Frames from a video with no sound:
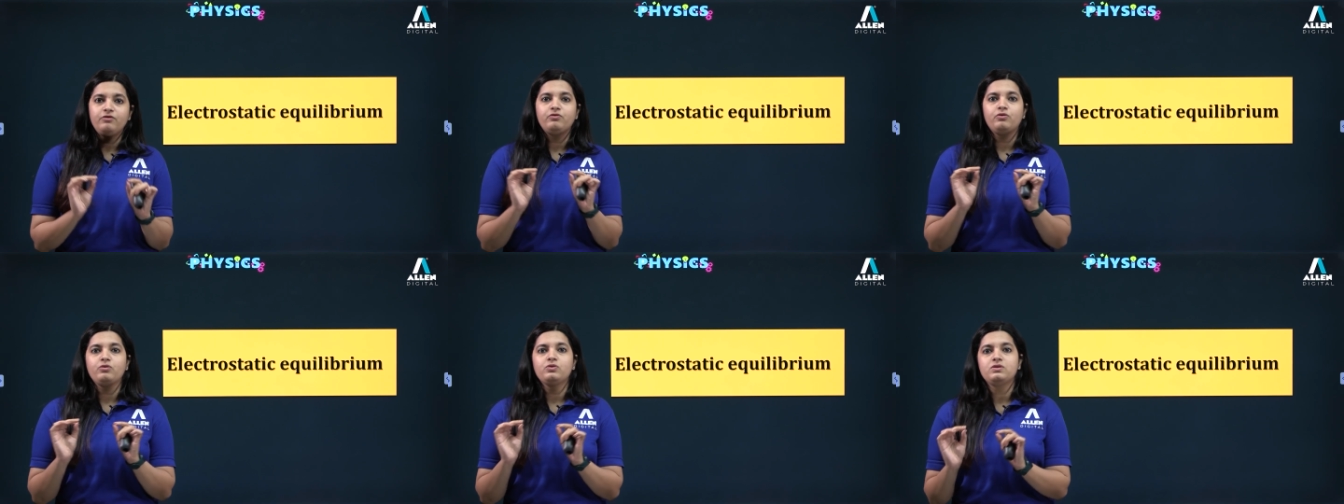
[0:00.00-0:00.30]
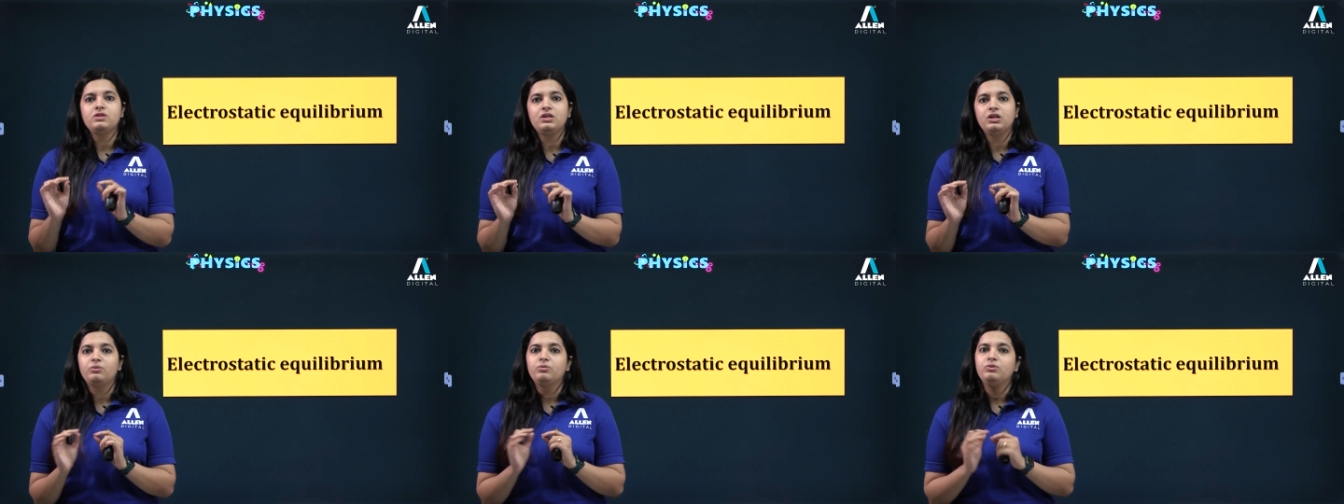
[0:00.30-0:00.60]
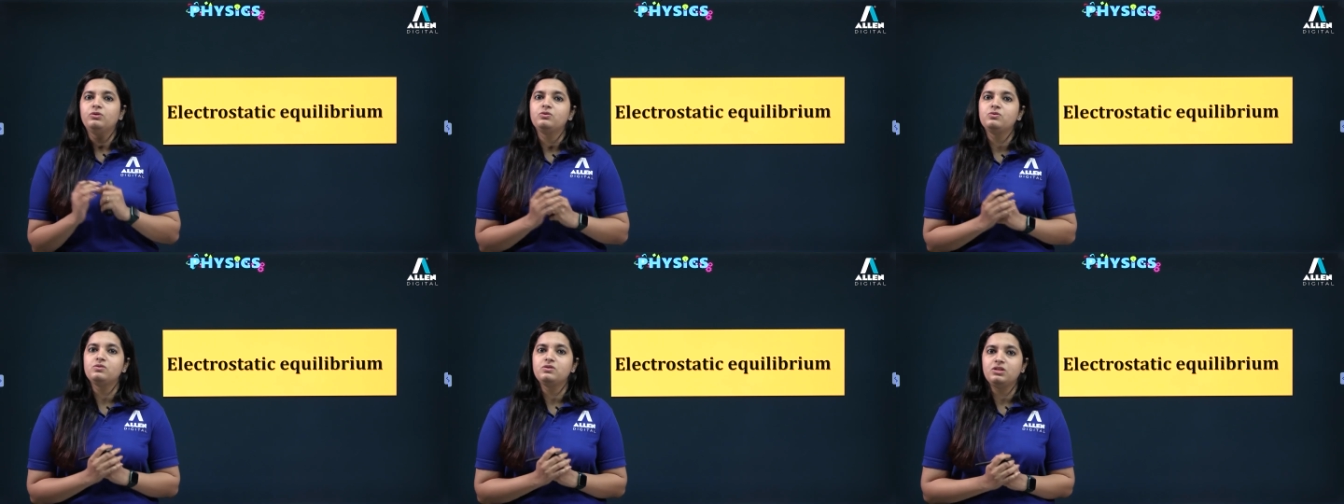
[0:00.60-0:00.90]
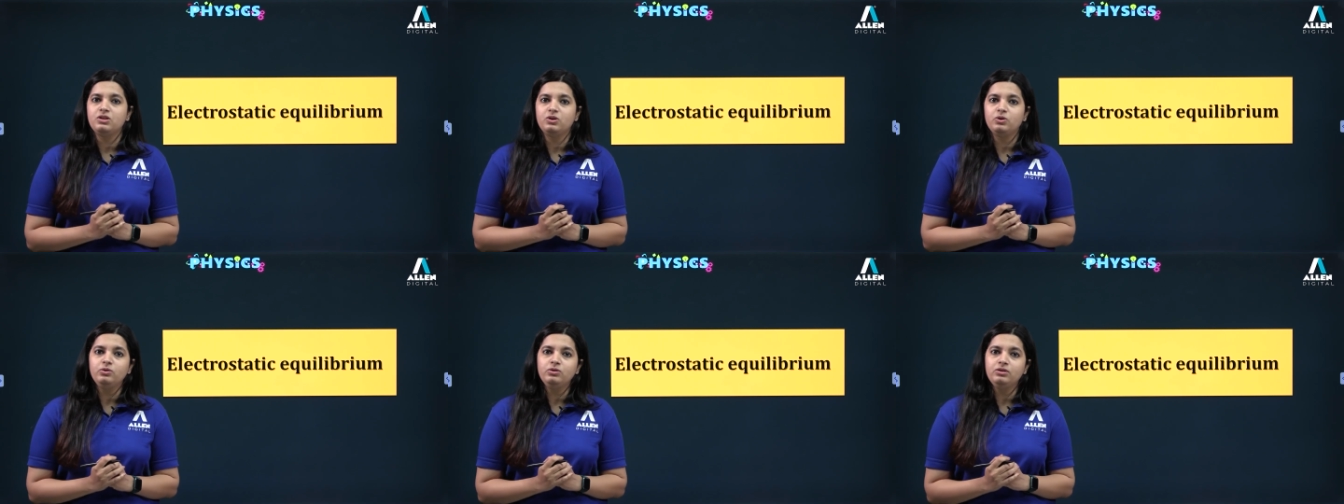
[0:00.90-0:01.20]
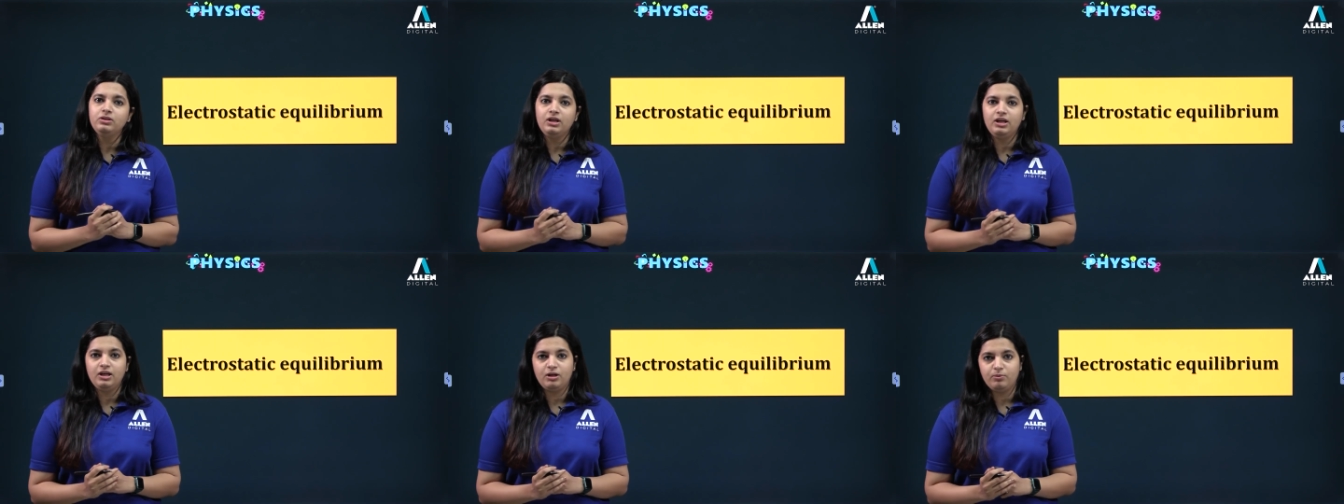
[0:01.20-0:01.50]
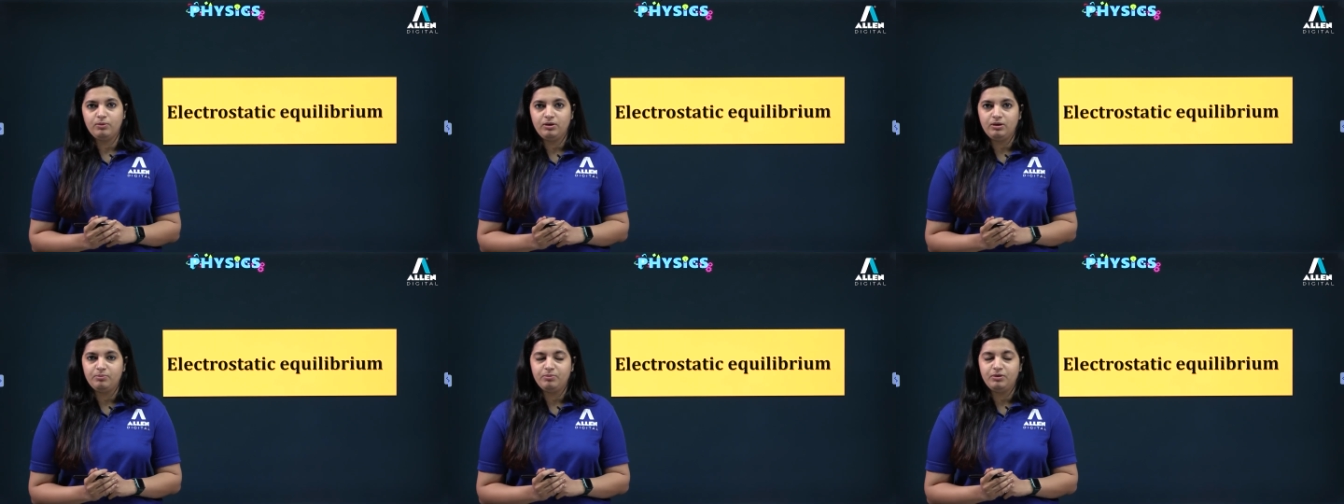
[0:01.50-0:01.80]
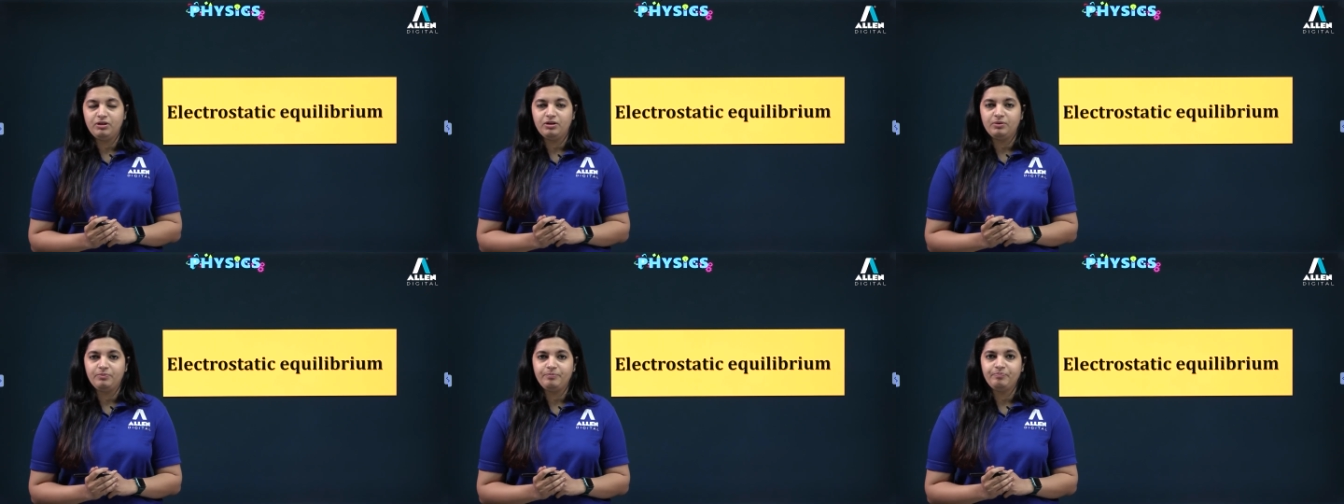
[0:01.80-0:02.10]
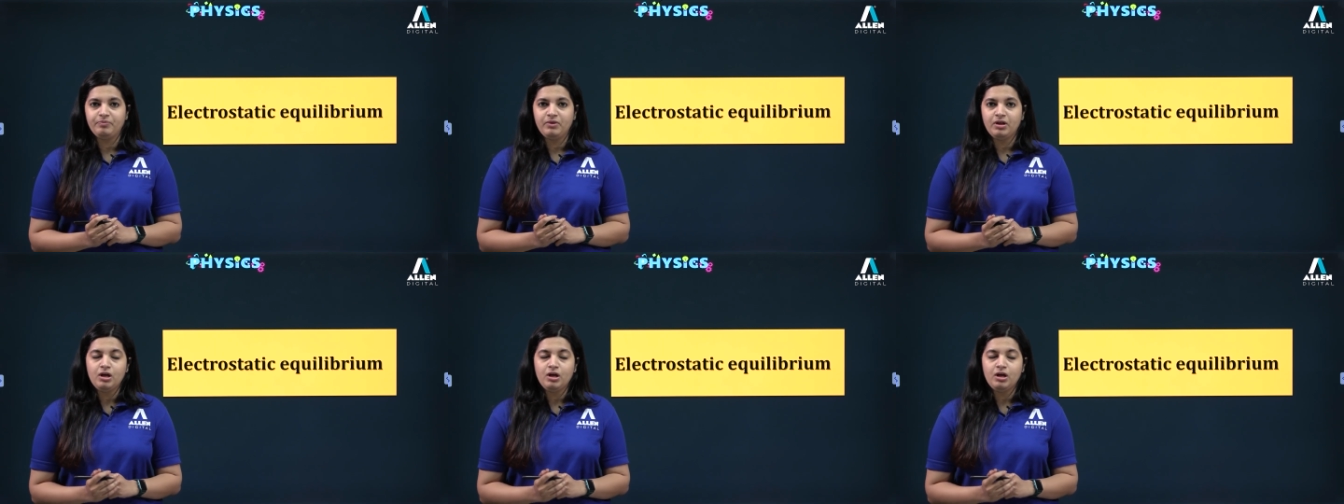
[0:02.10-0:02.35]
force equal to zero equilibrium.